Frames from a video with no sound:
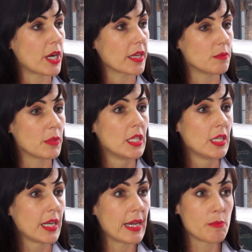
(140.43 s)
Bottom,
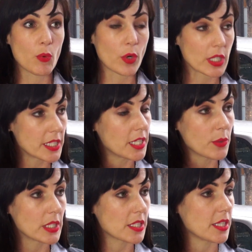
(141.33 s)
but we're
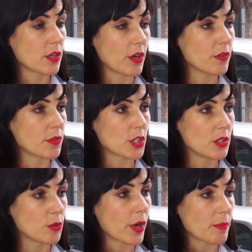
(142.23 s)
continuing to see growth. There's
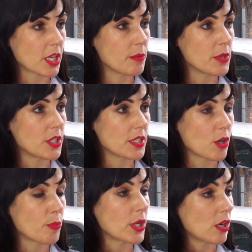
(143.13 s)
new apartment communities
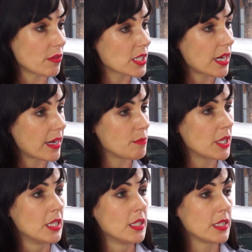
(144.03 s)
opening all the time
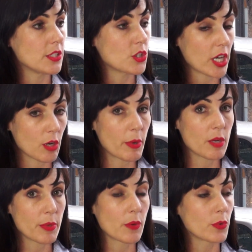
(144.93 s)
in Shockoe
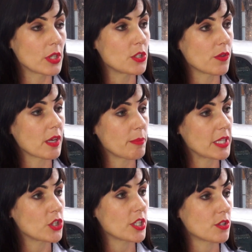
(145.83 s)
Bottom, but I really do think
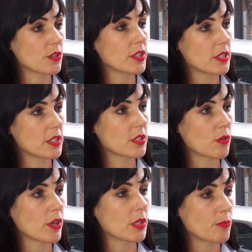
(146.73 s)
Manchester is
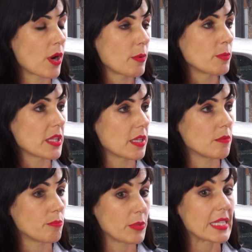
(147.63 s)
going to probably
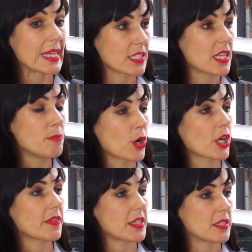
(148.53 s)
be the next
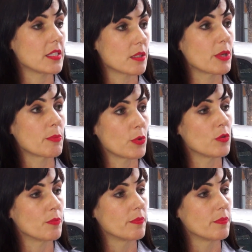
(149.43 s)
sub-market that sees a big boom.